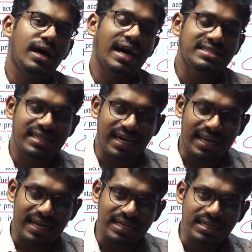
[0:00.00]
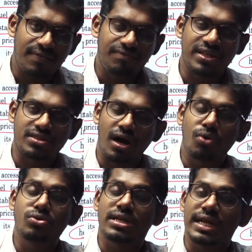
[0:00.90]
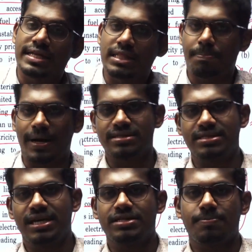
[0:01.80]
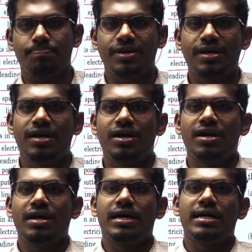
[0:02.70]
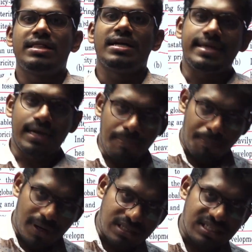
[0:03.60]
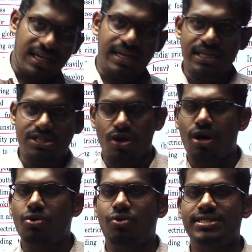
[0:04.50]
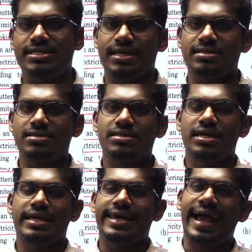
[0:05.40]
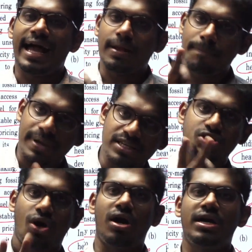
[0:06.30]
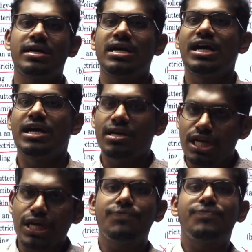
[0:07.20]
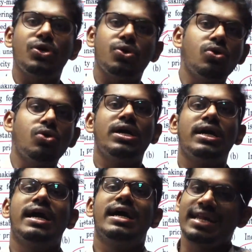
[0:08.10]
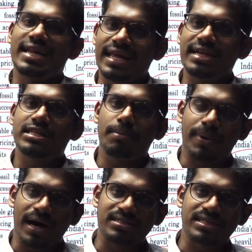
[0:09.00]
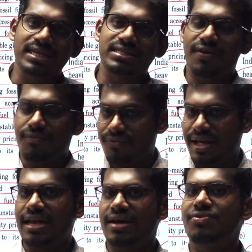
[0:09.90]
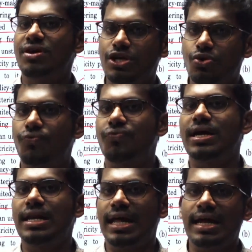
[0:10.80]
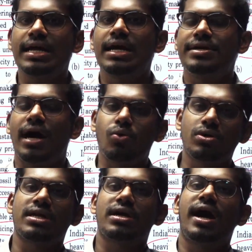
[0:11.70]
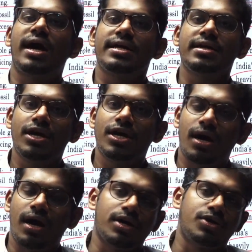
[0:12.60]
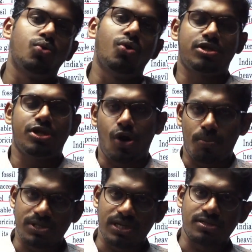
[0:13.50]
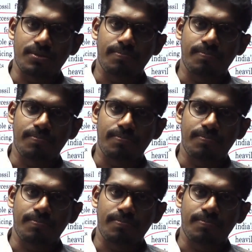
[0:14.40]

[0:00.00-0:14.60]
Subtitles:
as correct without reading the passage. The 10% wrong questions can be solved if you read the passage whenever you feel a doubt regarding 2 or 3 options.